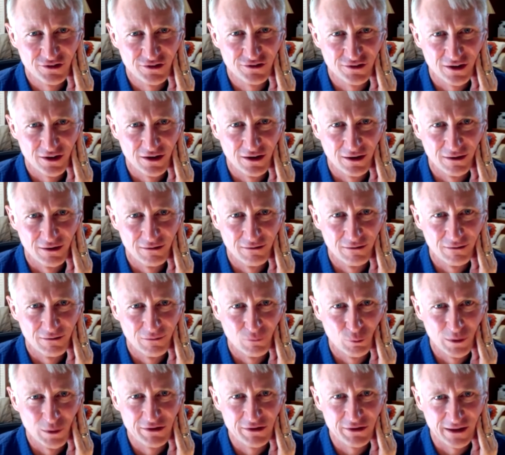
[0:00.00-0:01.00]
is a
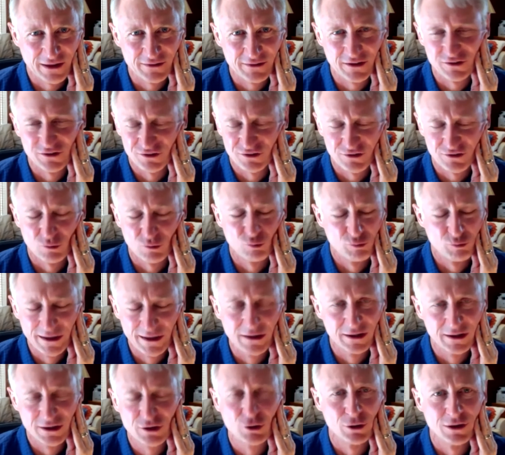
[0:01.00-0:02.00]
we think this is a
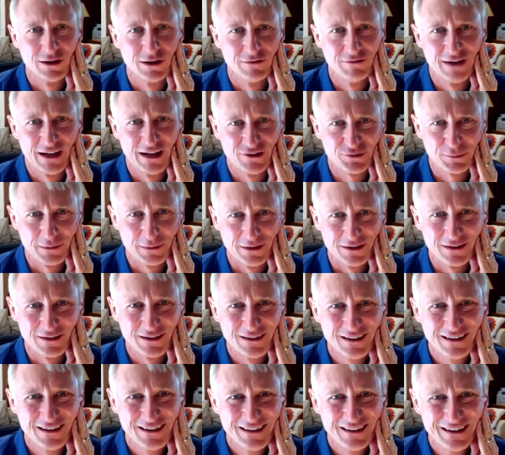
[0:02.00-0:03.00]
really good investment
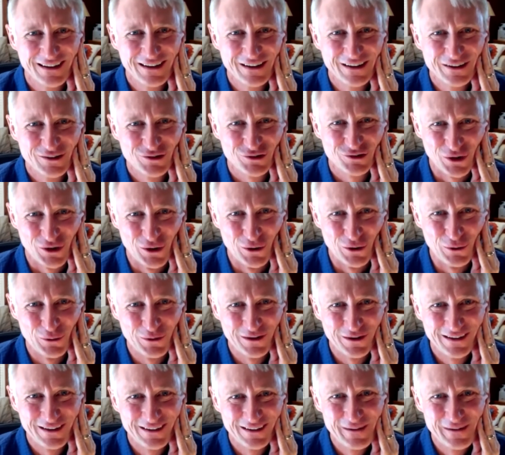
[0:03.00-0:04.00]

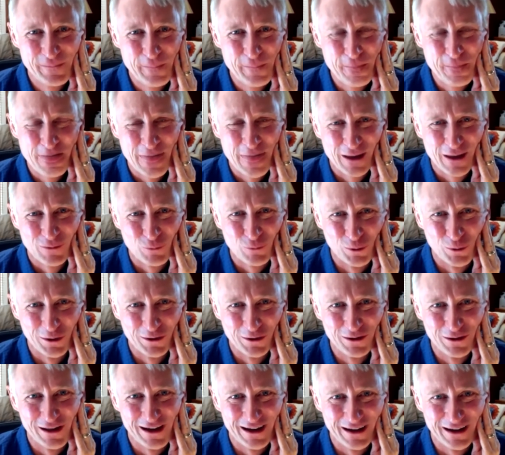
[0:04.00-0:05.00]
so
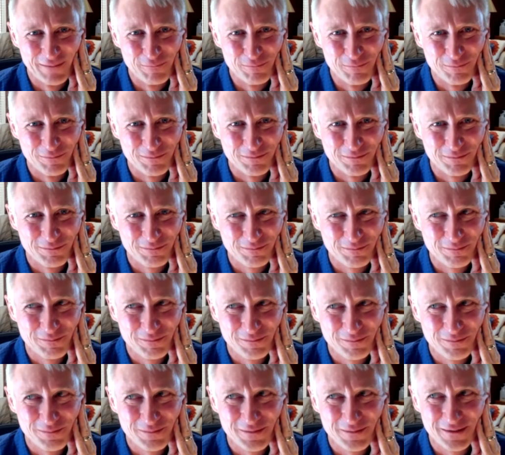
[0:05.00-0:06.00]
we'll um
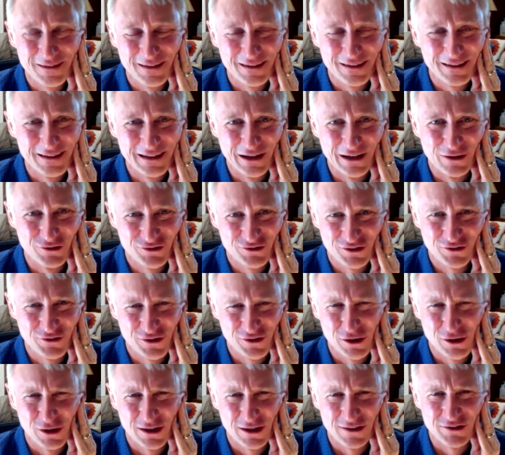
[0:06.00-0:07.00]
you know it's just a
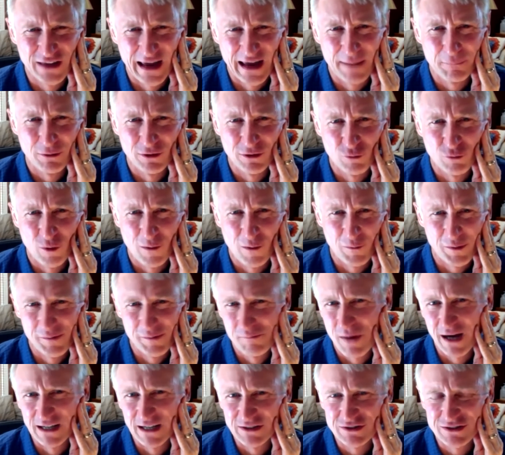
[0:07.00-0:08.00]
good example of where we
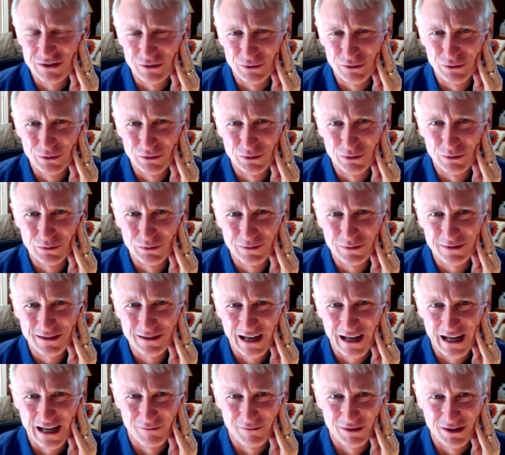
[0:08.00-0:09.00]
might do
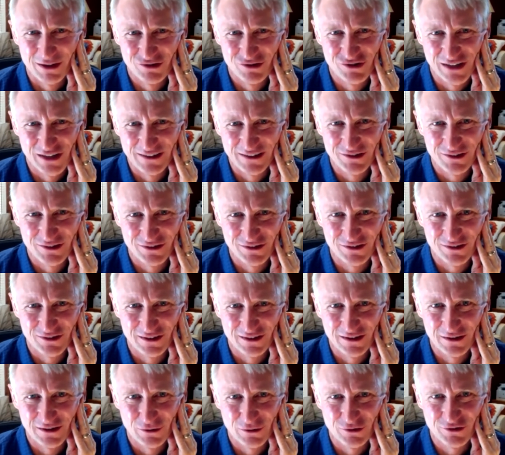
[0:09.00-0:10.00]
kind of an
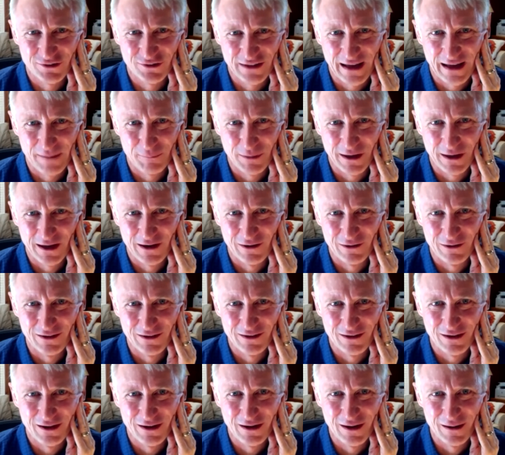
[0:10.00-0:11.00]
adjacency or step out.
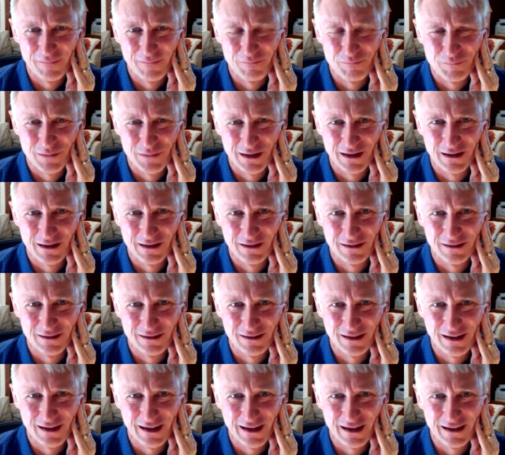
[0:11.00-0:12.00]
Um, and
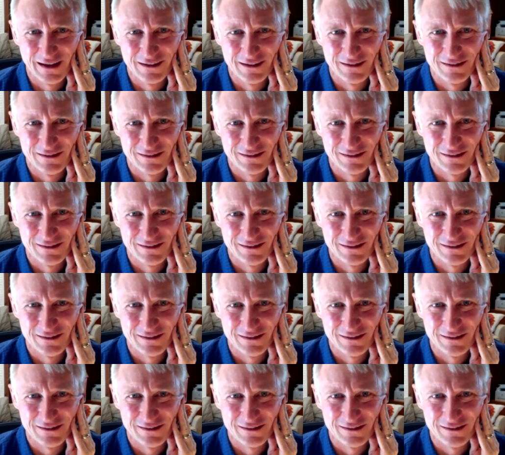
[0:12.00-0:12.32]
and